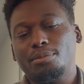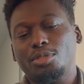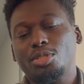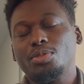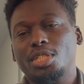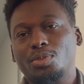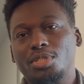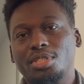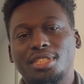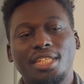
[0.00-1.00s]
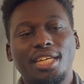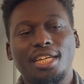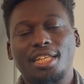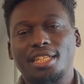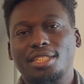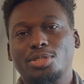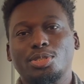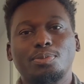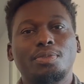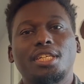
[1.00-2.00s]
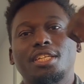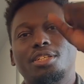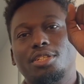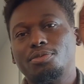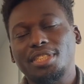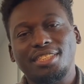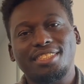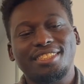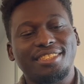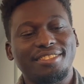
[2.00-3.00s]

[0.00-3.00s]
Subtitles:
two actuators here that are supposed to be your wrist.